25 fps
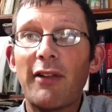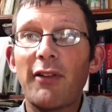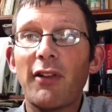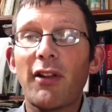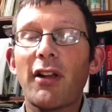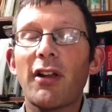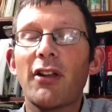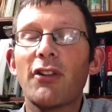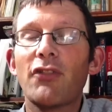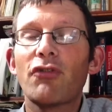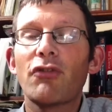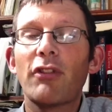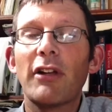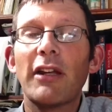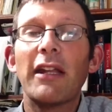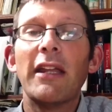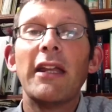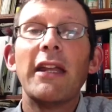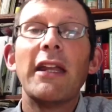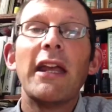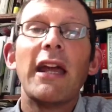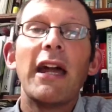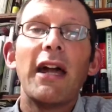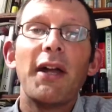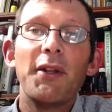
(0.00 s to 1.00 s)
the country
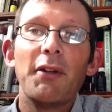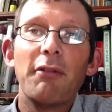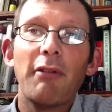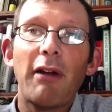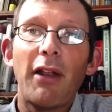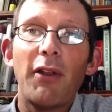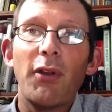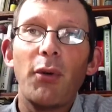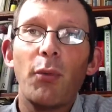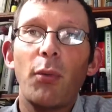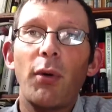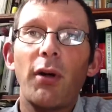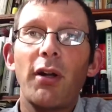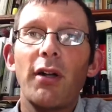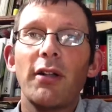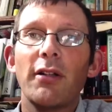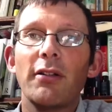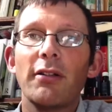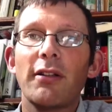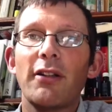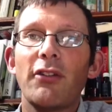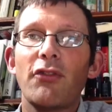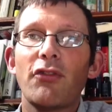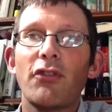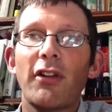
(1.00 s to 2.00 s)
and around the world
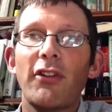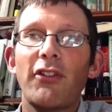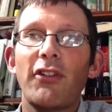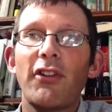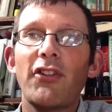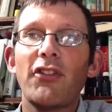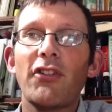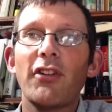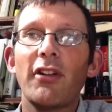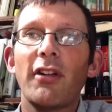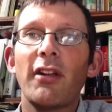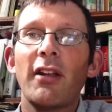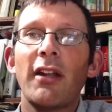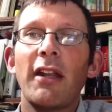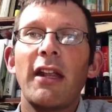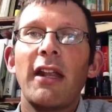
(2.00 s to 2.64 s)
in transition